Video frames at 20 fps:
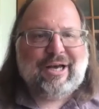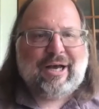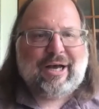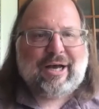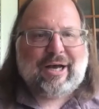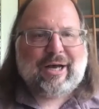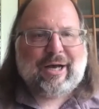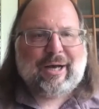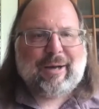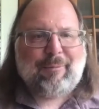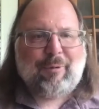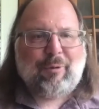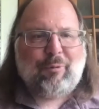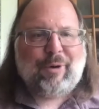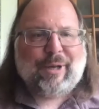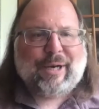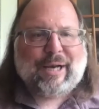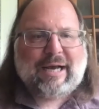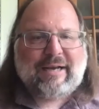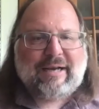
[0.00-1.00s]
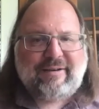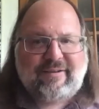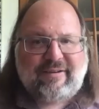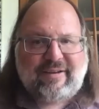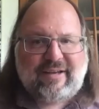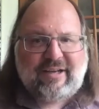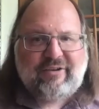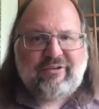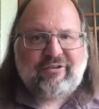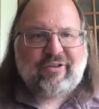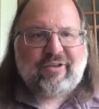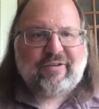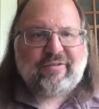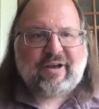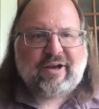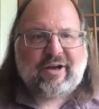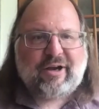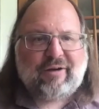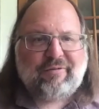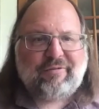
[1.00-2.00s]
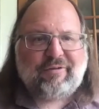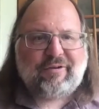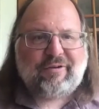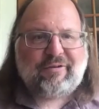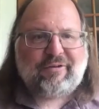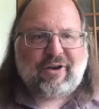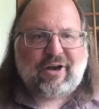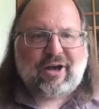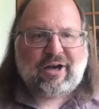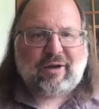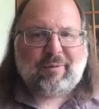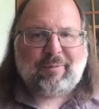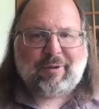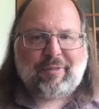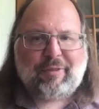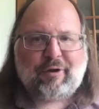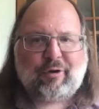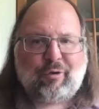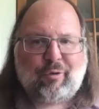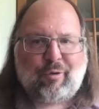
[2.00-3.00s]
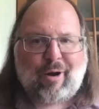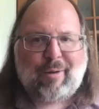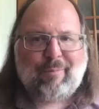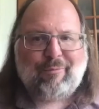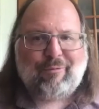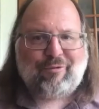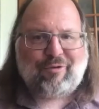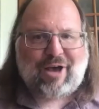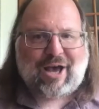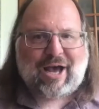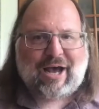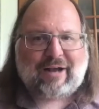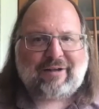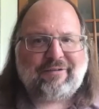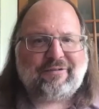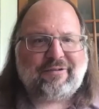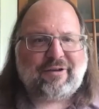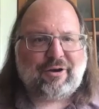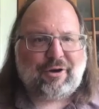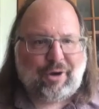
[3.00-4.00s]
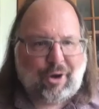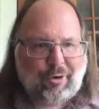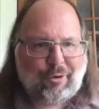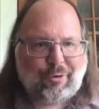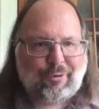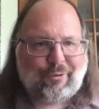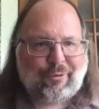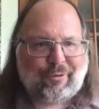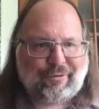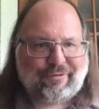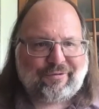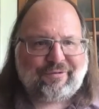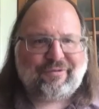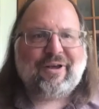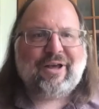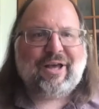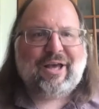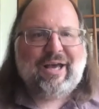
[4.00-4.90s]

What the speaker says: When I teach this, I often talk about the Kremvax hoax.